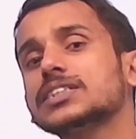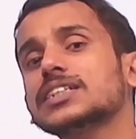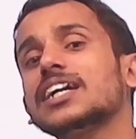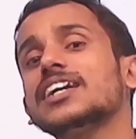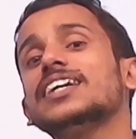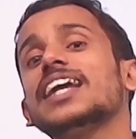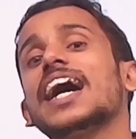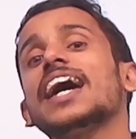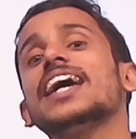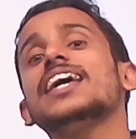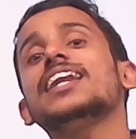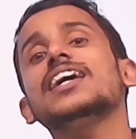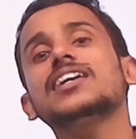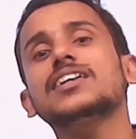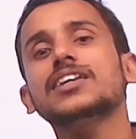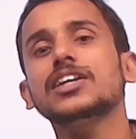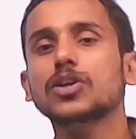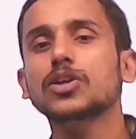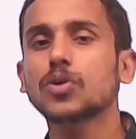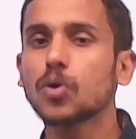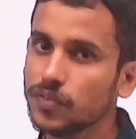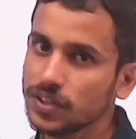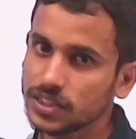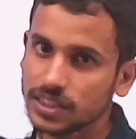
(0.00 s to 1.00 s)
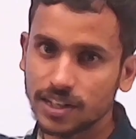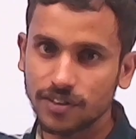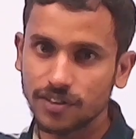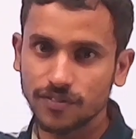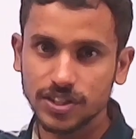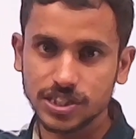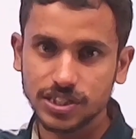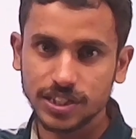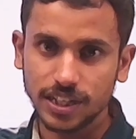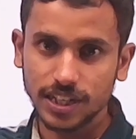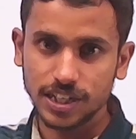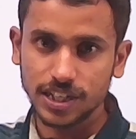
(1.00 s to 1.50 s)
can directly go with the
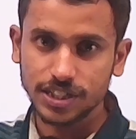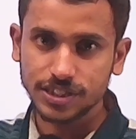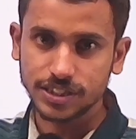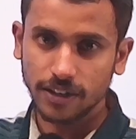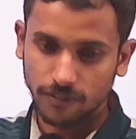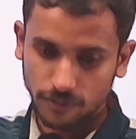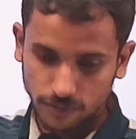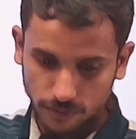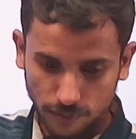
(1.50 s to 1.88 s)
investigation.